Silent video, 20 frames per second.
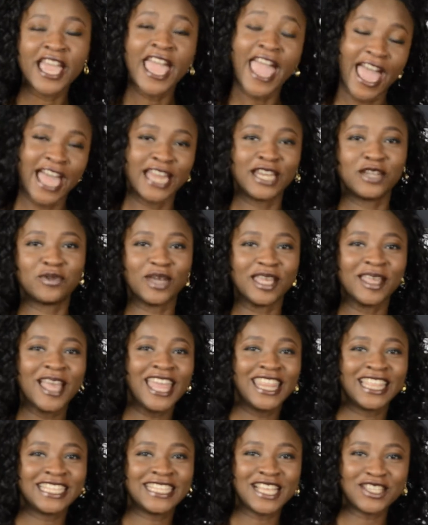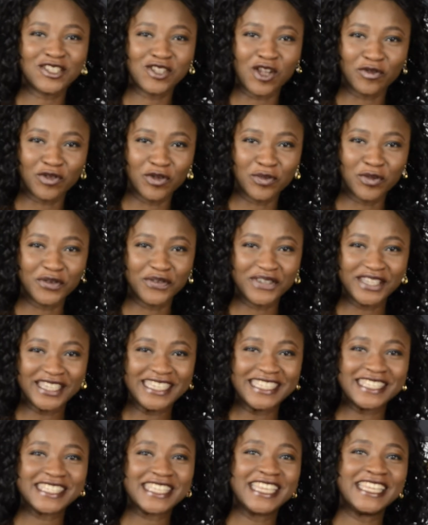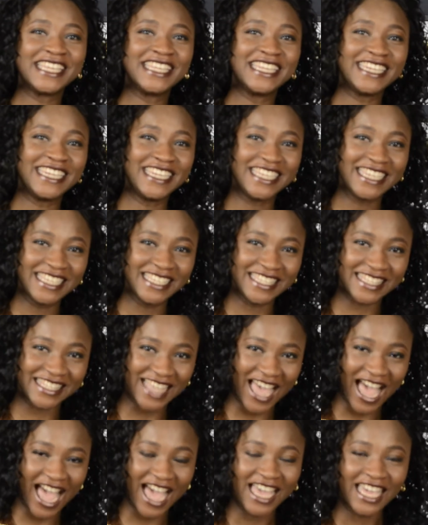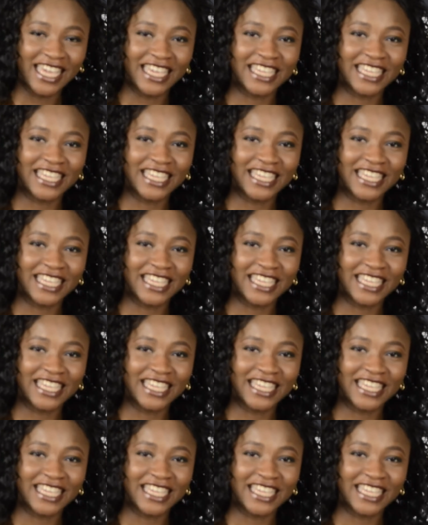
Anyway, the title of the movie is Eliza.